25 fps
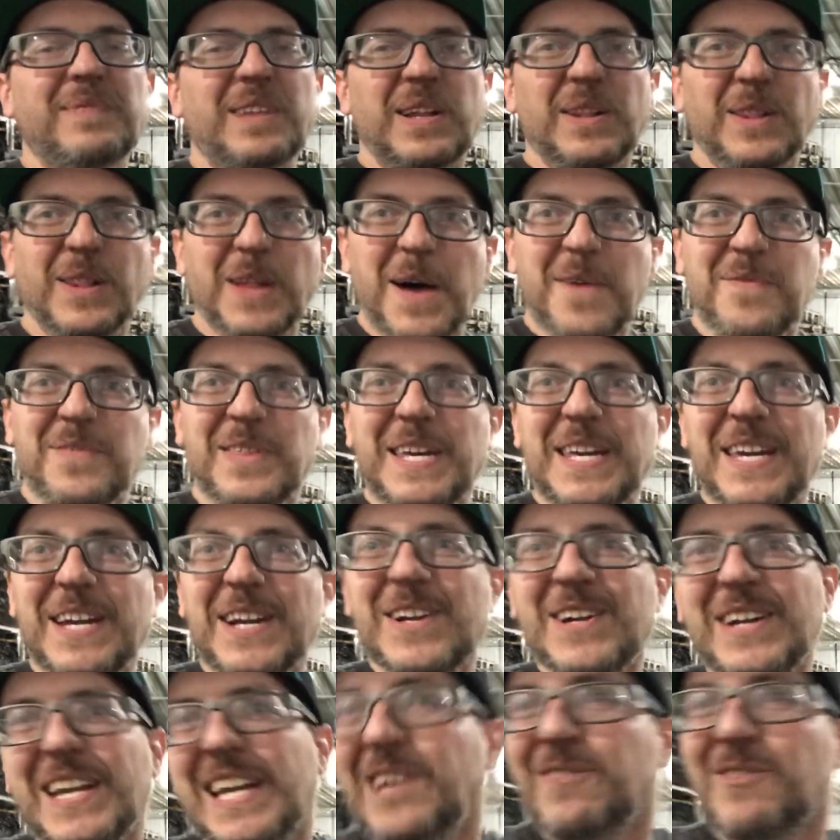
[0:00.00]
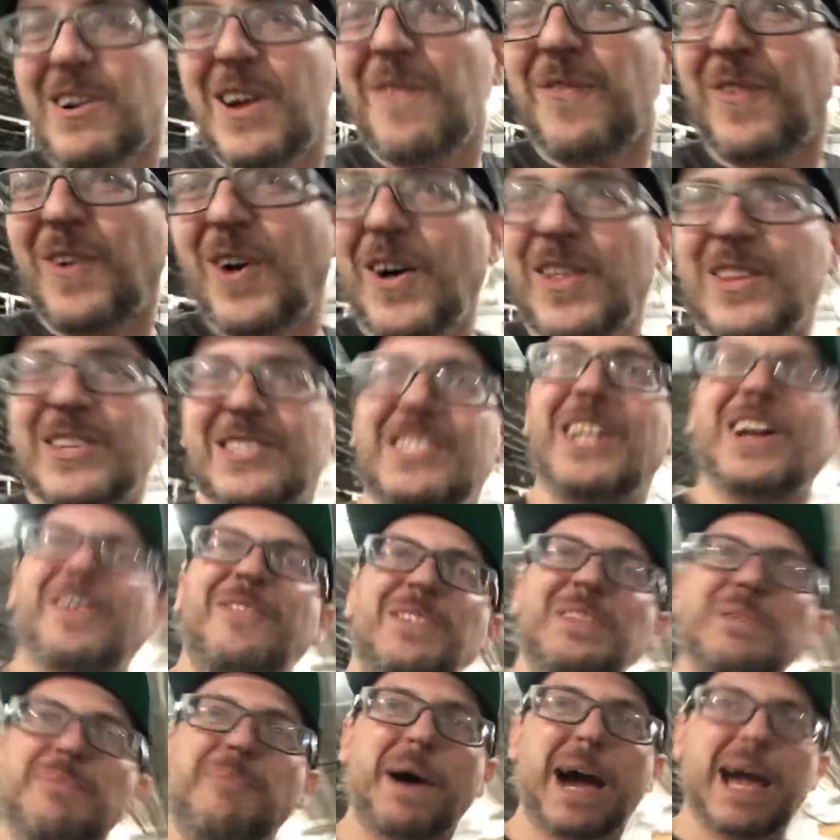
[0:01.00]
Love the gear. Can't wait for all the stuff in
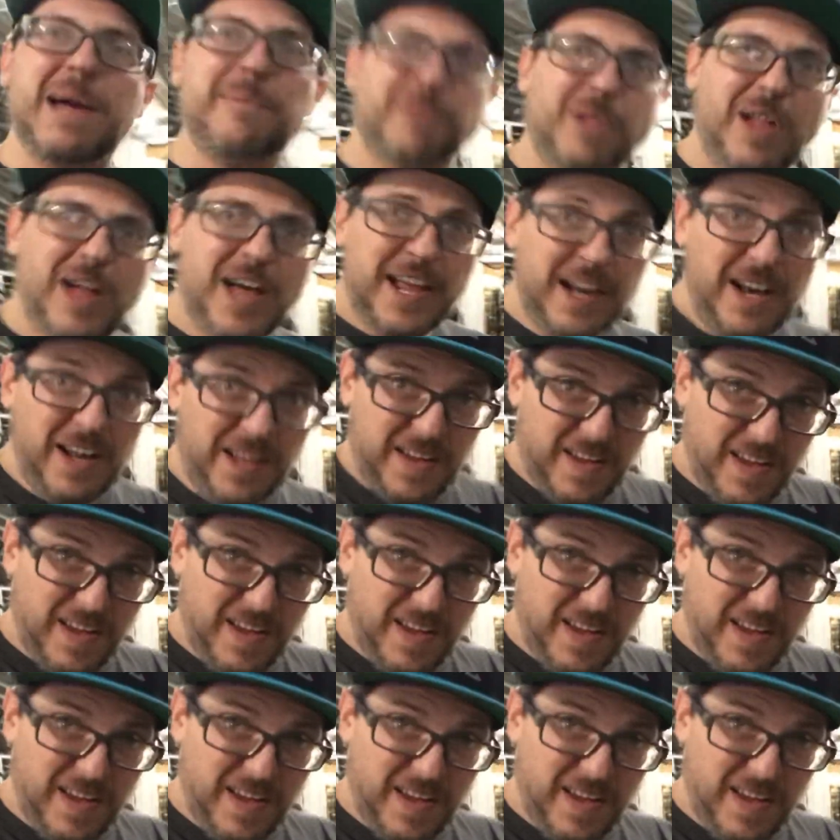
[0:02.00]
the pipeline.